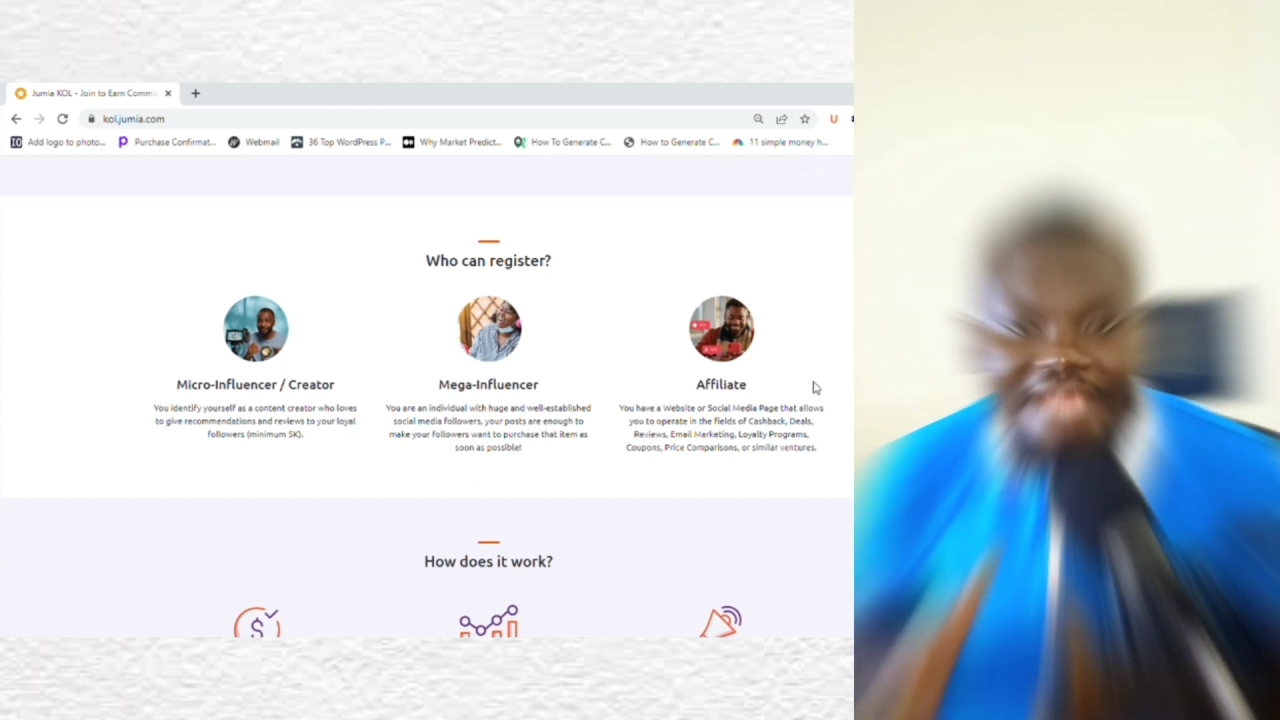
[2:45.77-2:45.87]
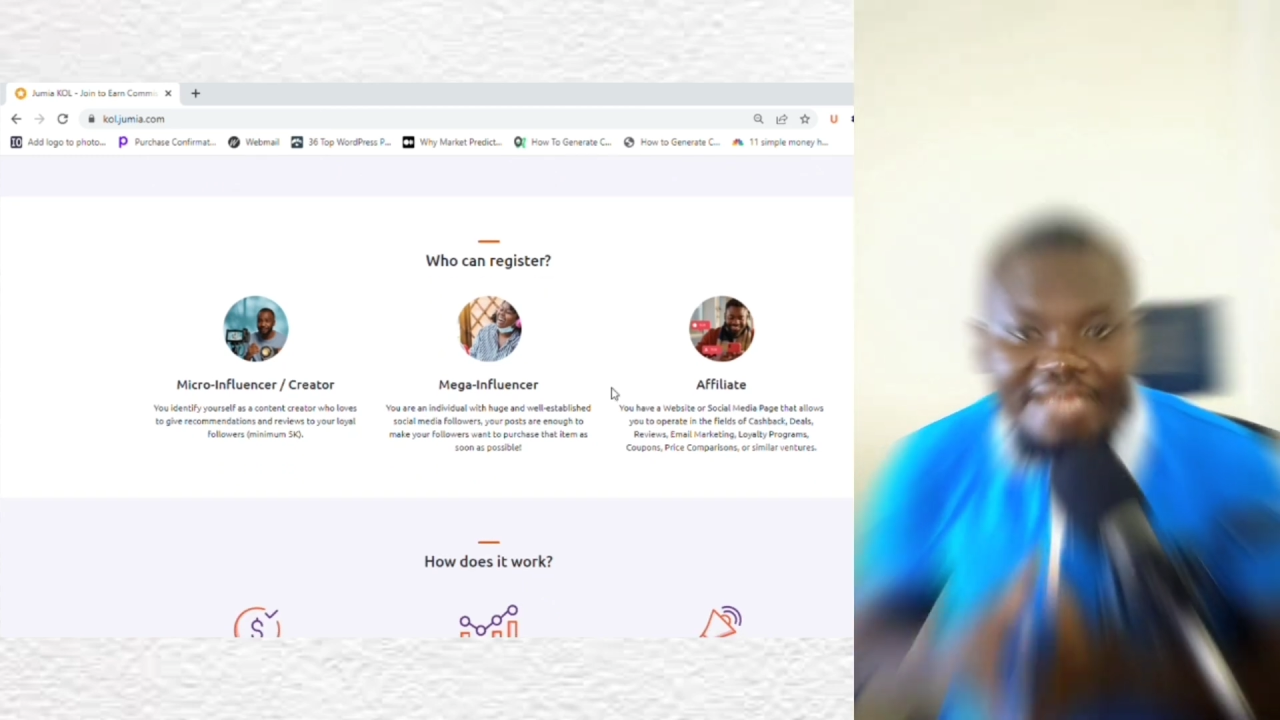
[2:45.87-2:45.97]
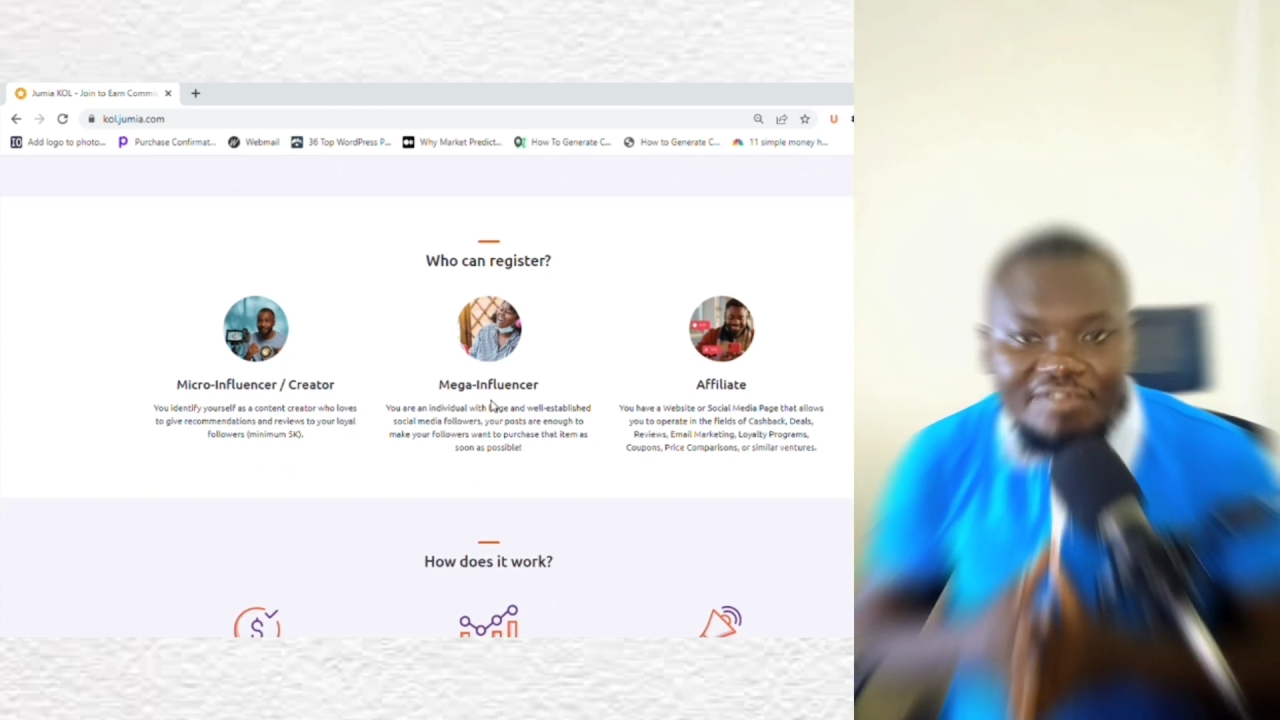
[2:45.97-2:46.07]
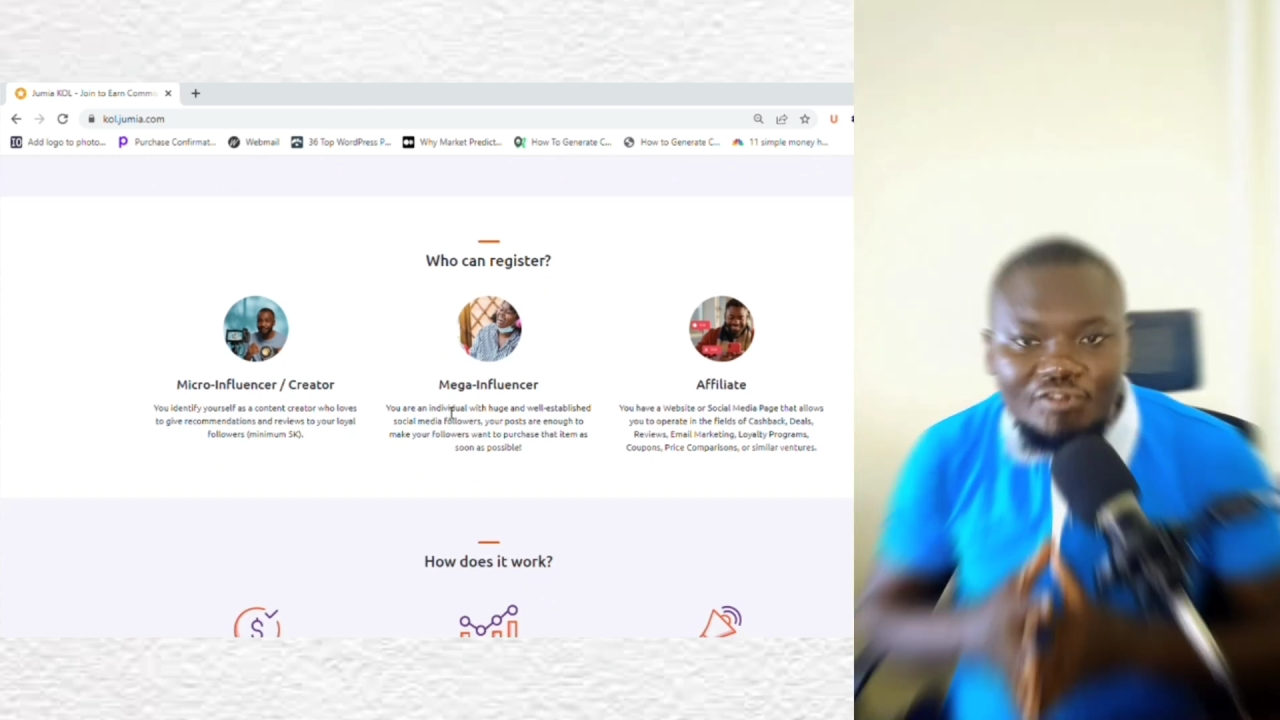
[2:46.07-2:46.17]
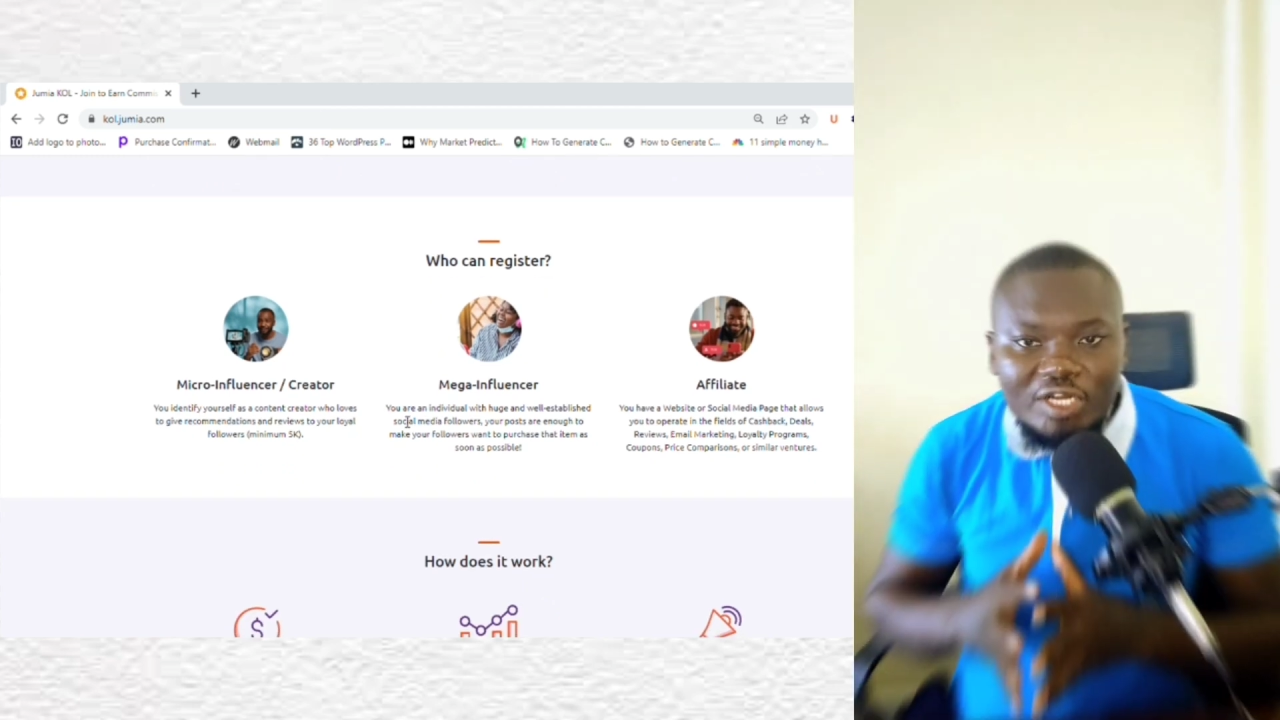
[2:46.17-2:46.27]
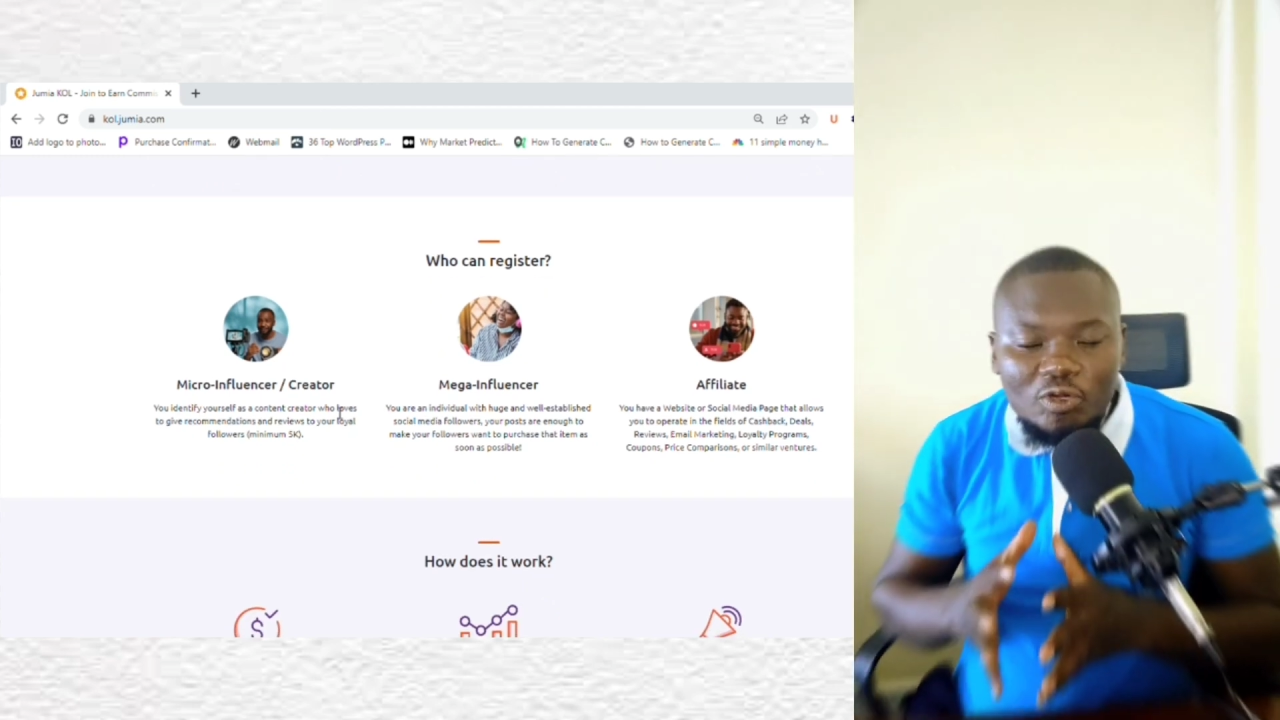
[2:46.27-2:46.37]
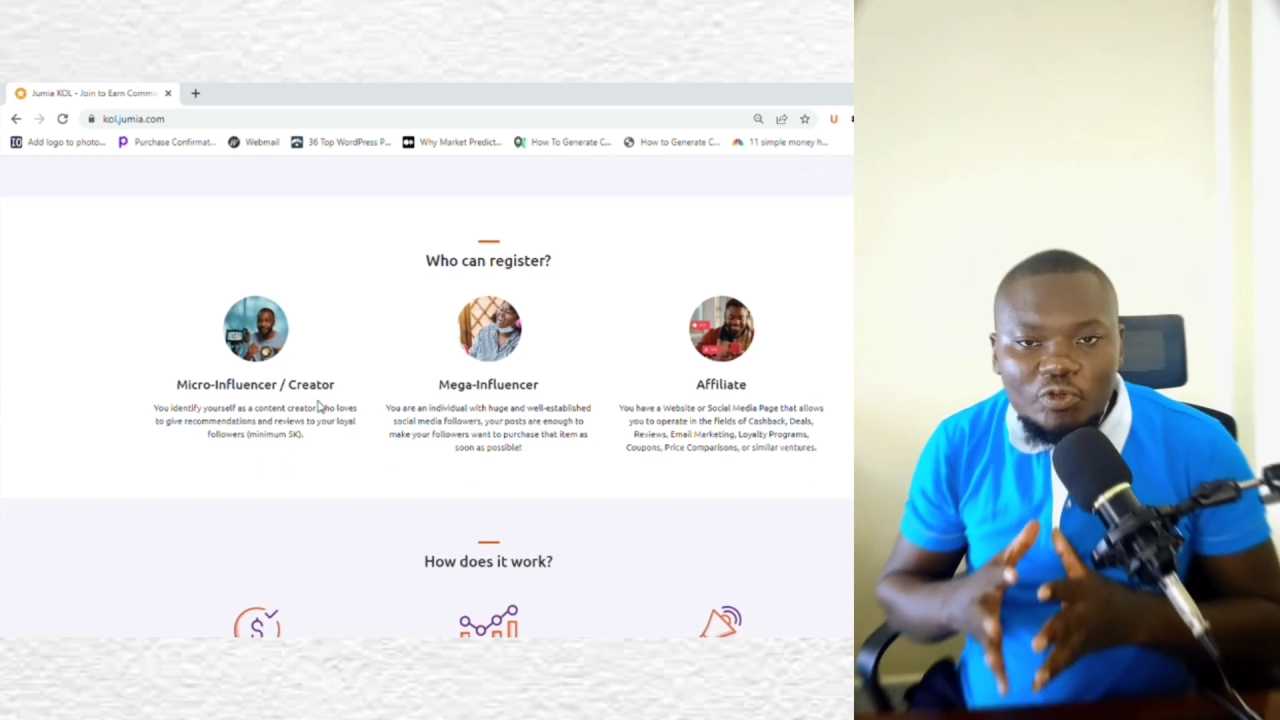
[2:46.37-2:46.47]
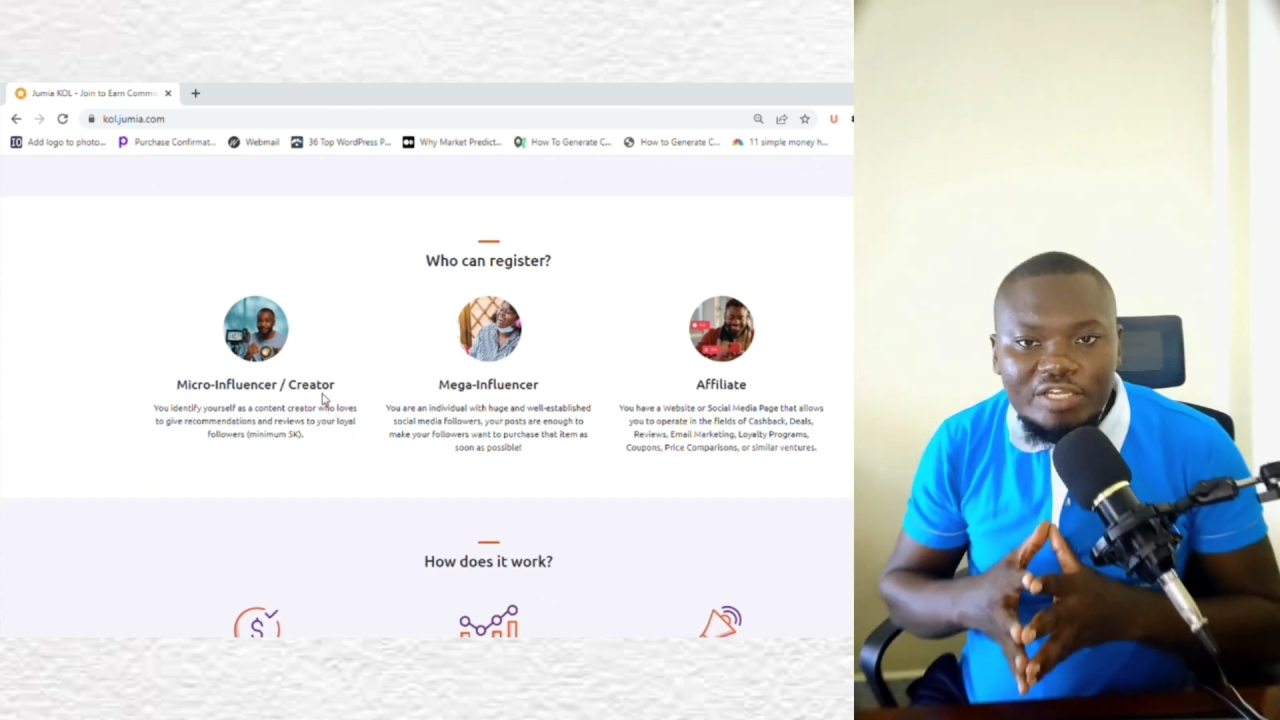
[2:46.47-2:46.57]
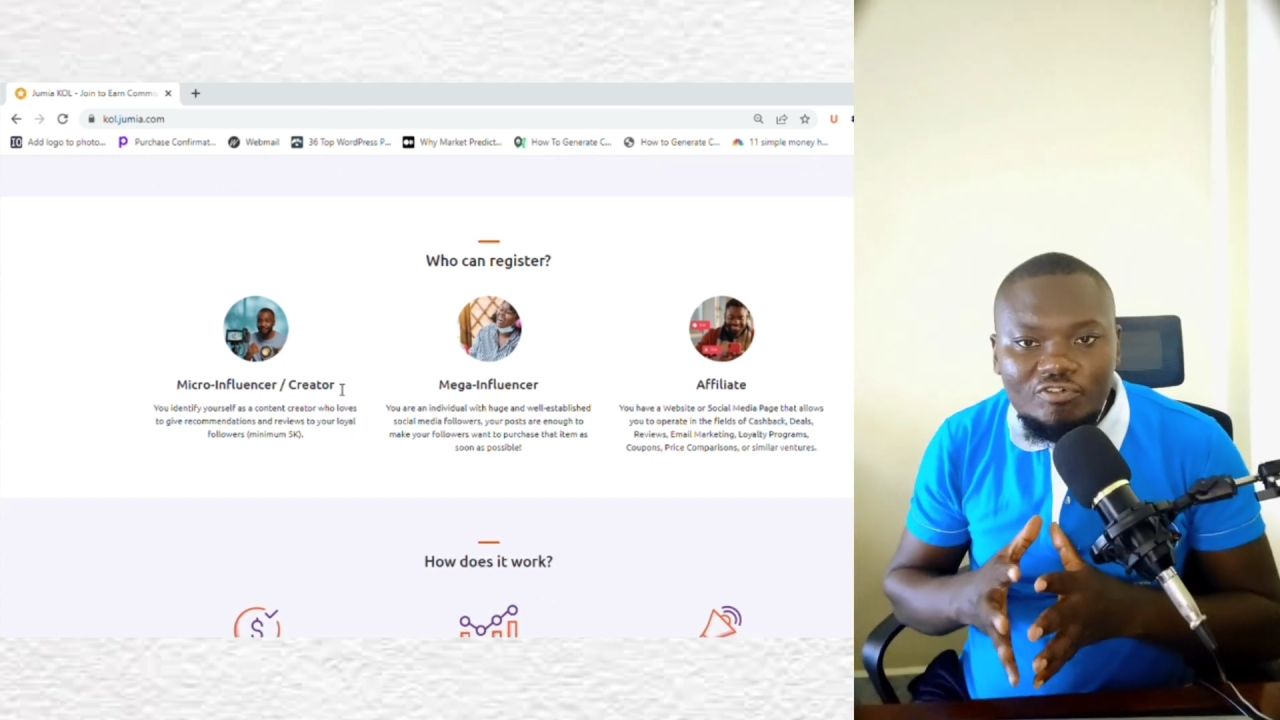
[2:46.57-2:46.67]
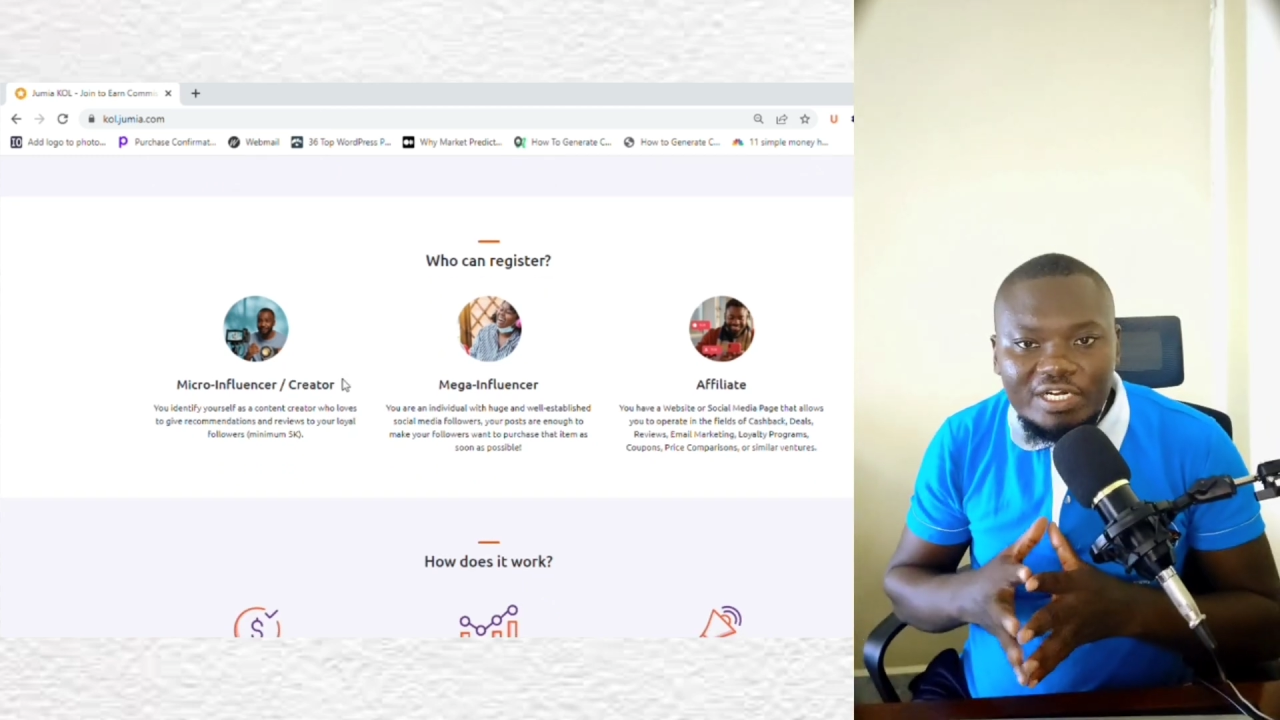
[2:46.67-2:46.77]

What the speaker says: And if you are looking